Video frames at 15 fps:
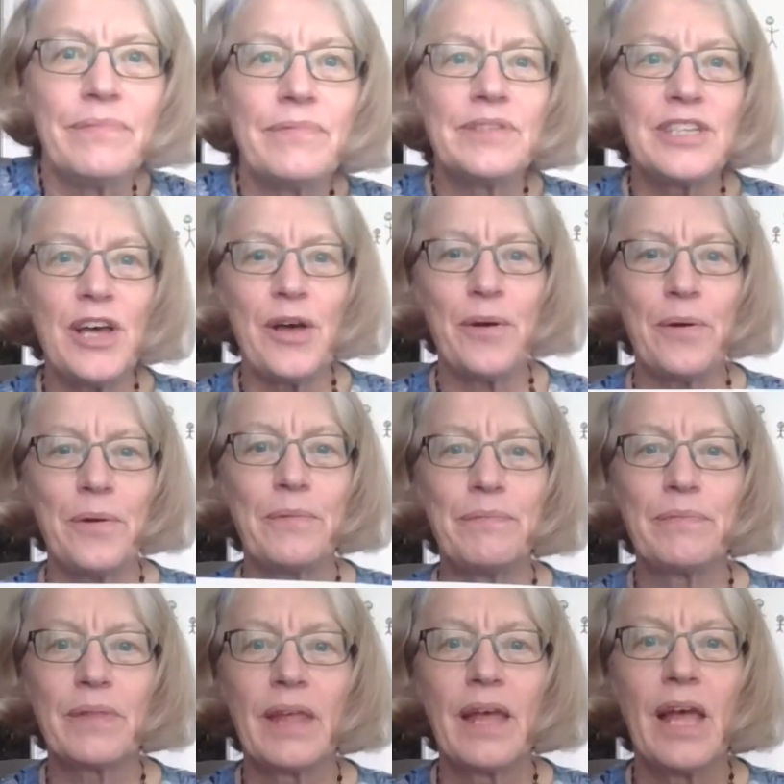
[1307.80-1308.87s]
So
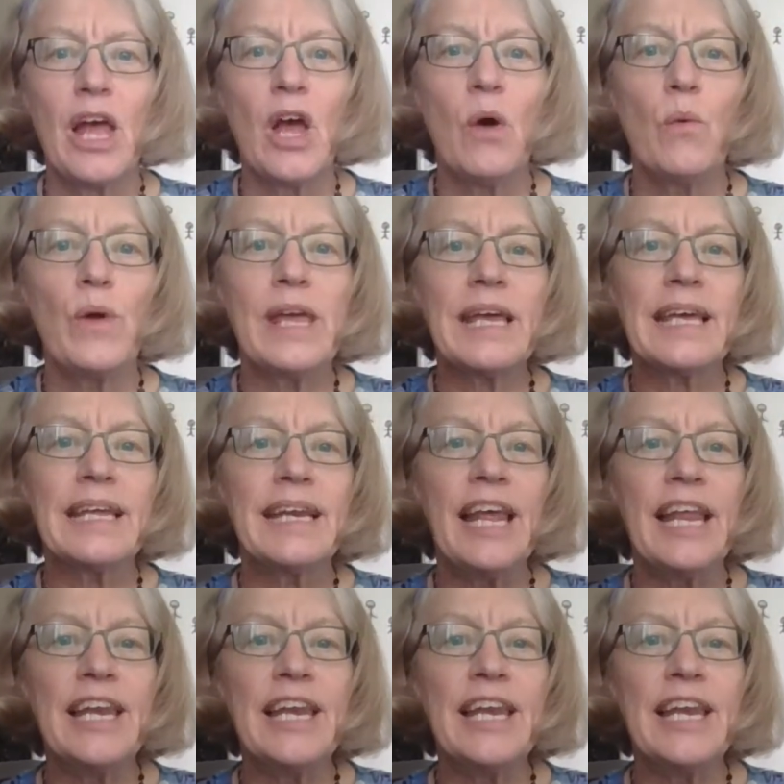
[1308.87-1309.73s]
we can